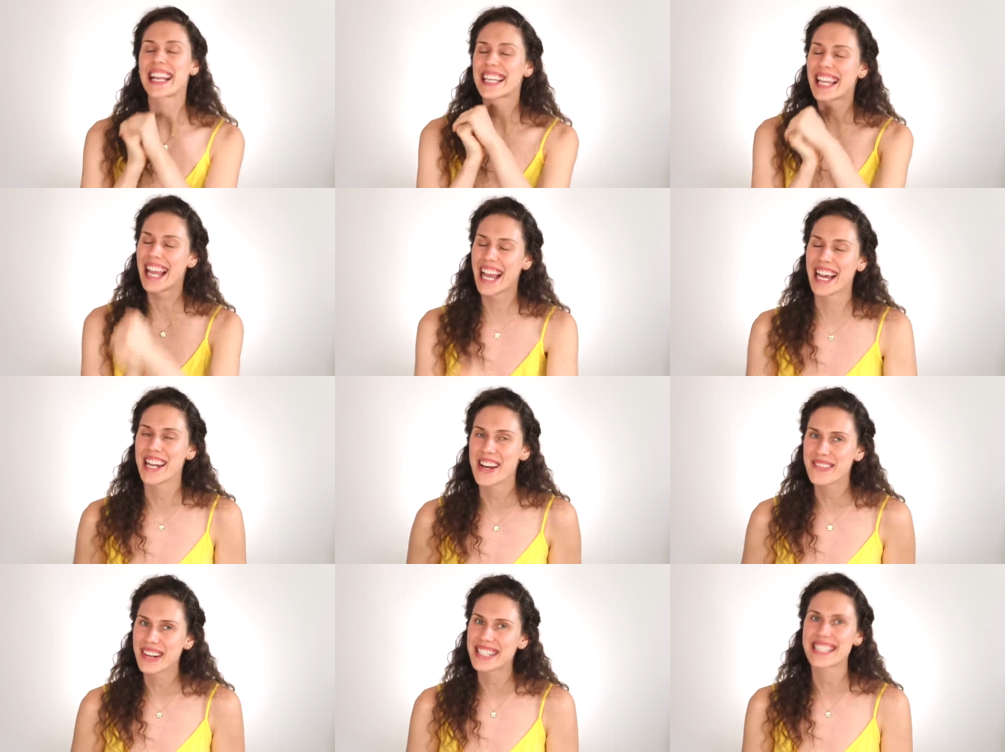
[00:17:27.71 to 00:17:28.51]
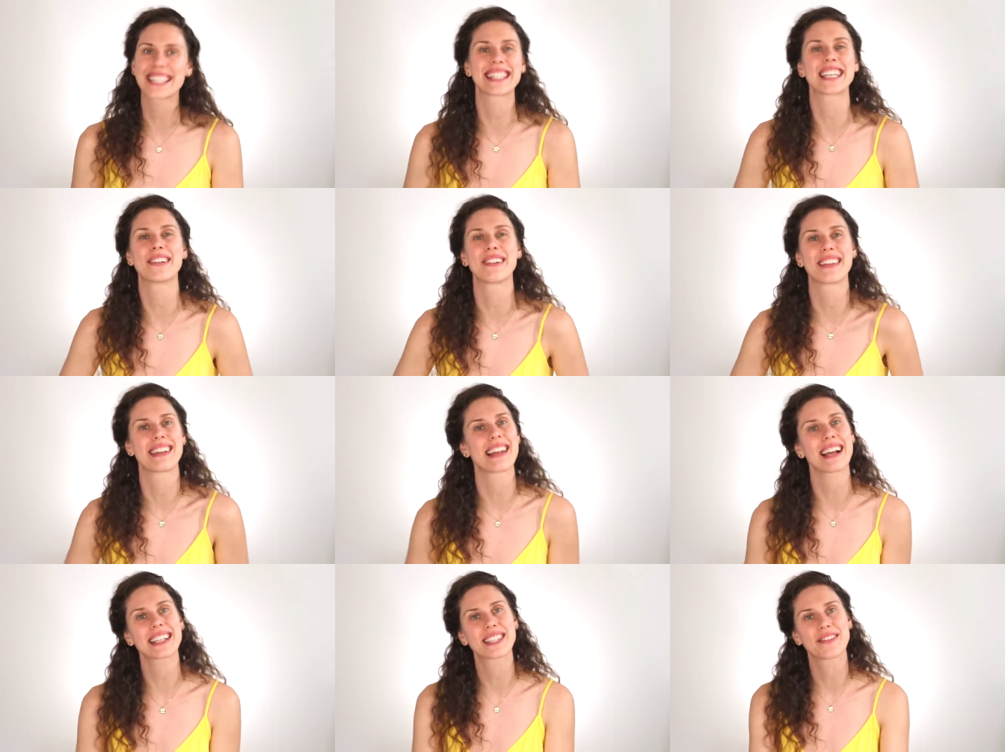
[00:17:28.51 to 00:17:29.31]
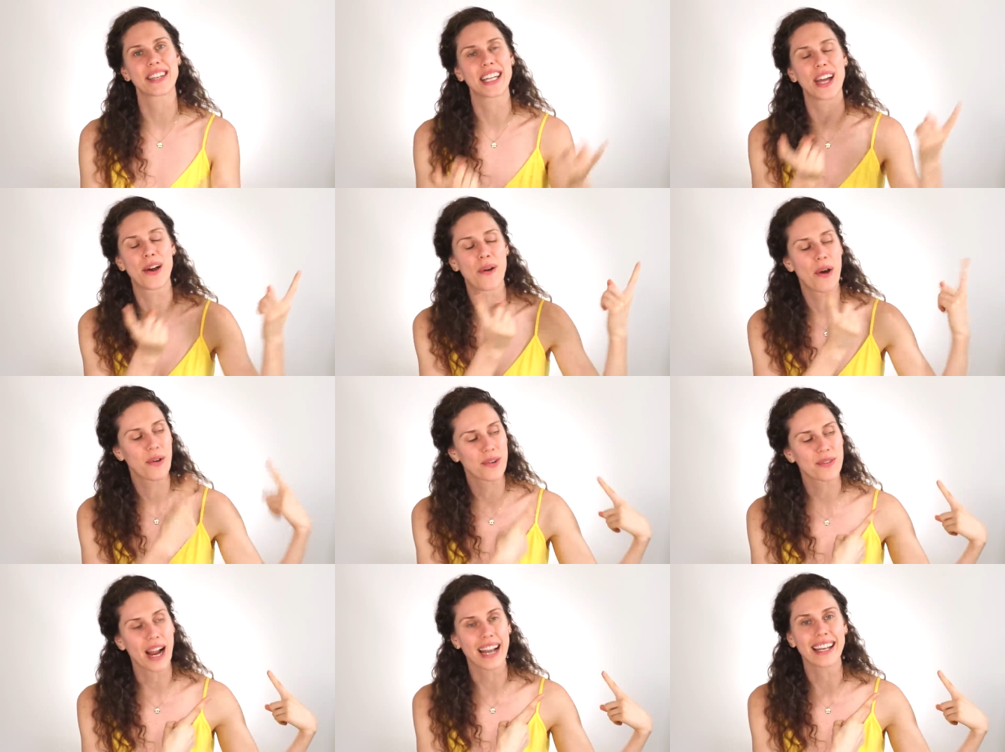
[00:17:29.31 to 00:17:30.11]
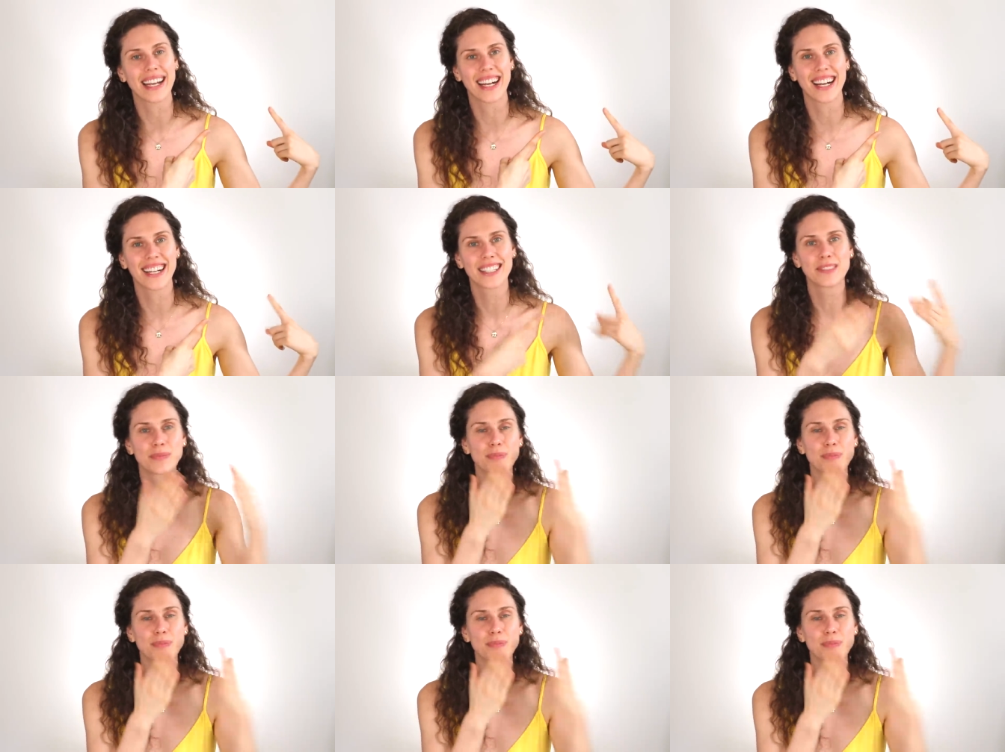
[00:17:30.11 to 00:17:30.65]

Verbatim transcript: cannot wait to see you in the next video right here.